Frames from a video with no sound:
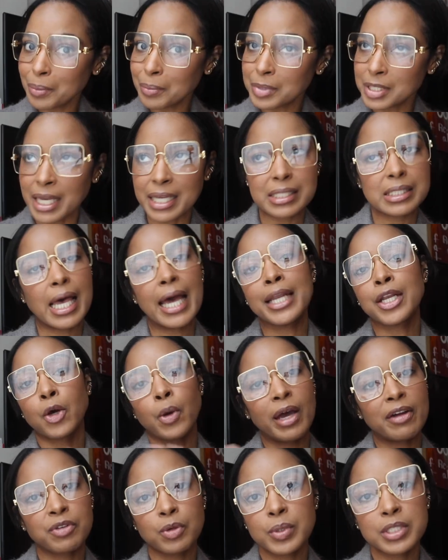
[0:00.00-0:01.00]
Yes, I know
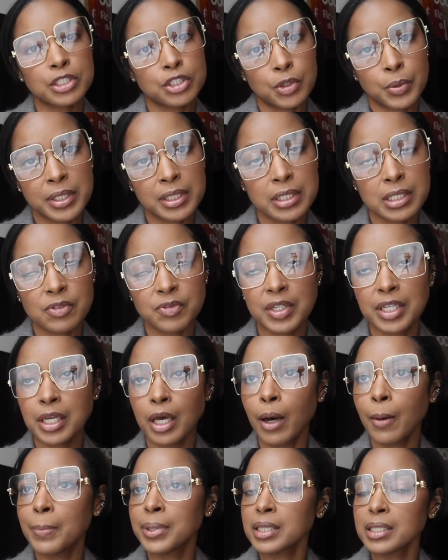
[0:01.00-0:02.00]
everyone's doing this
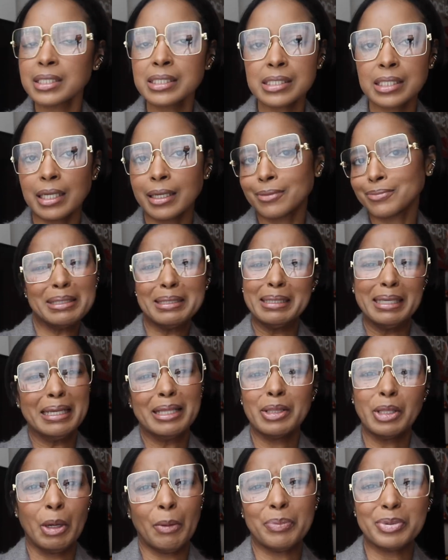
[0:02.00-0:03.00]
video, but listen, you need
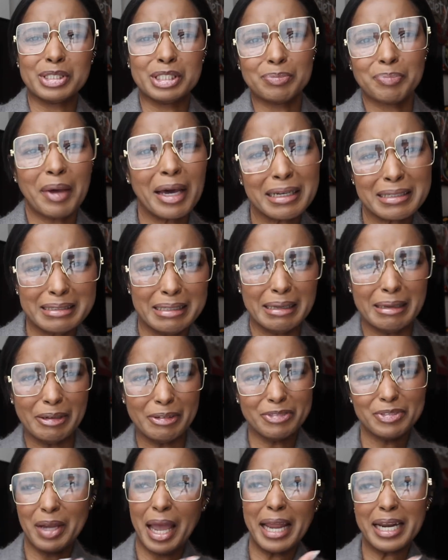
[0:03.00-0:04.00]
a little
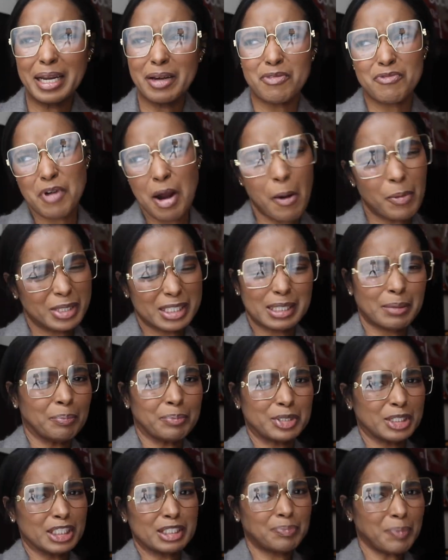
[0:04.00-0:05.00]
perspective. Ain't no wrong with some
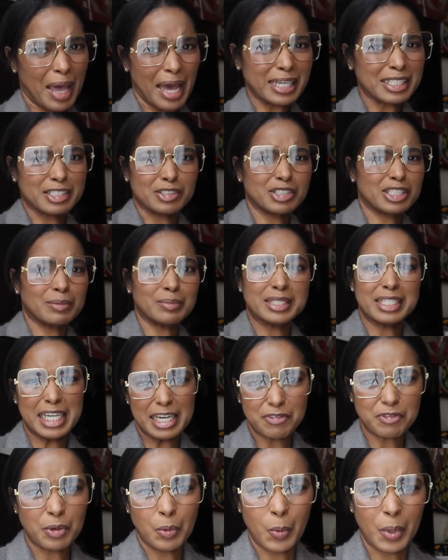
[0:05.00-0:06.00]
perspective, some
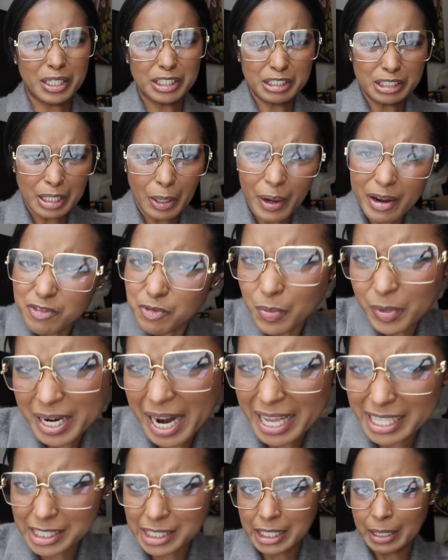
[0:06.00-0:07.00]
different ones. You know, everyone
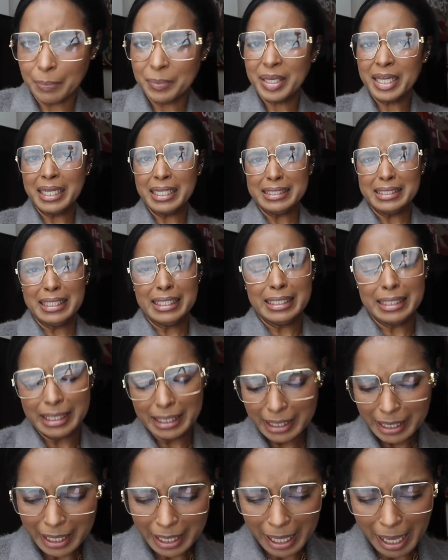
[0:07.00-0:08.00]
has an opinion.
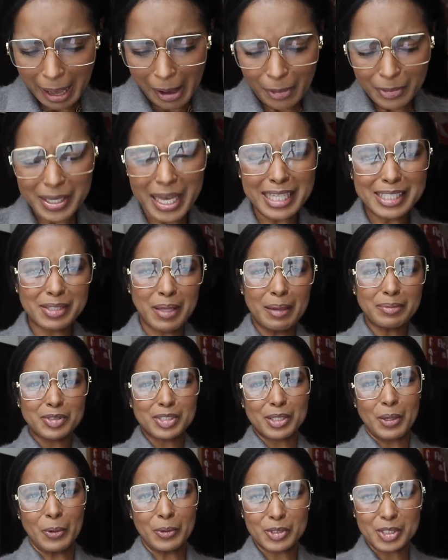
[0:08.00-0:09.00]
Okay, so I'm
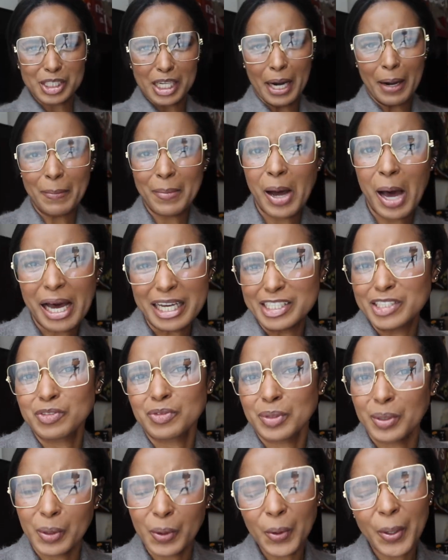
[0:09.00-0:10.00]
just gonna share mine
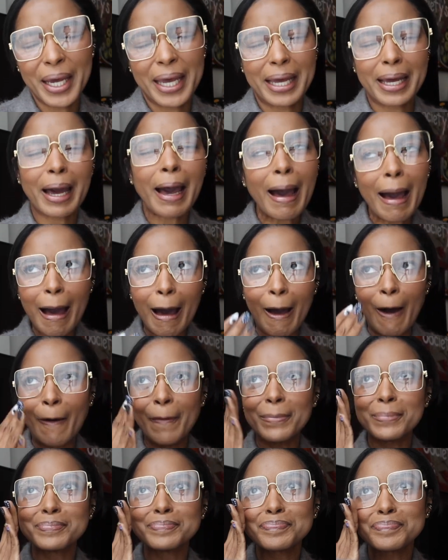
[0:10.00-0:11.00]
real quick.
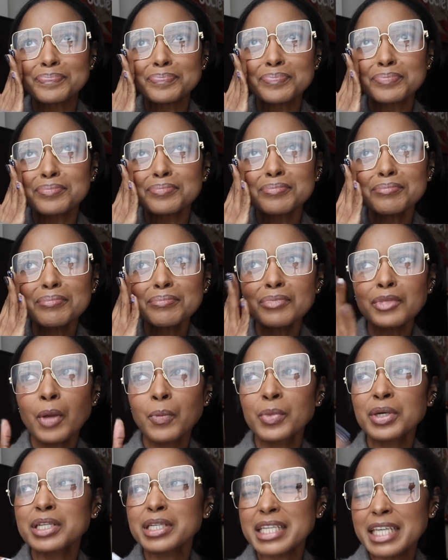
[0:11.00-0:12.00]
I'm
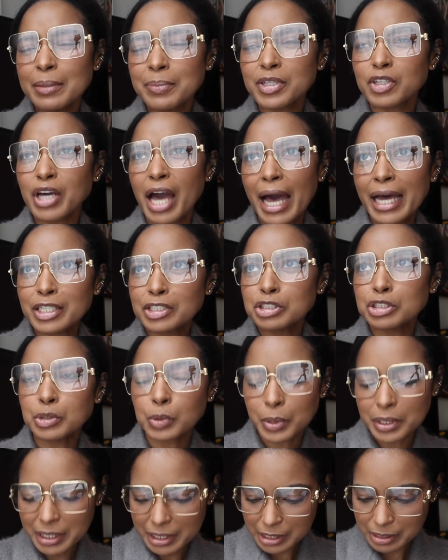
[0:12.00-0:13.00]
gonna keep it kind of
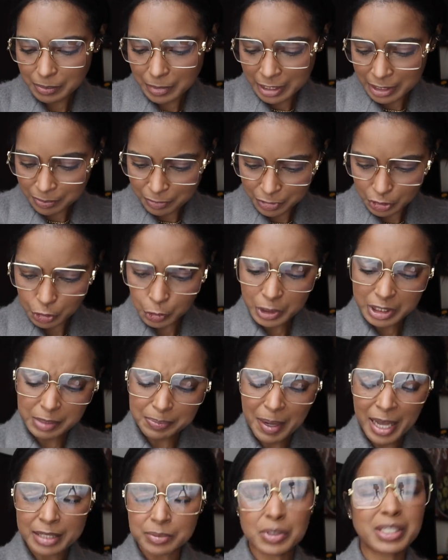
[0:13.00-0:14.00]
short, as short as
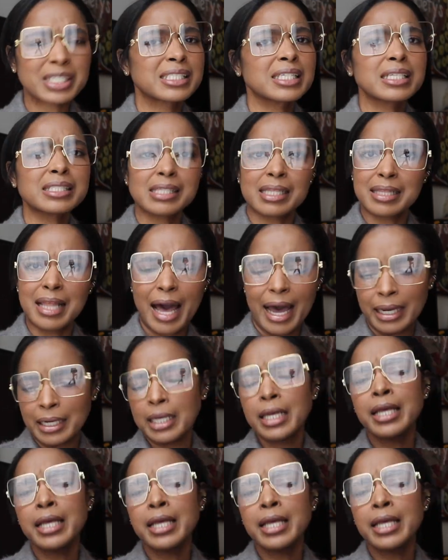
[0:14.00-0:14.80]
possible, because there's a lot.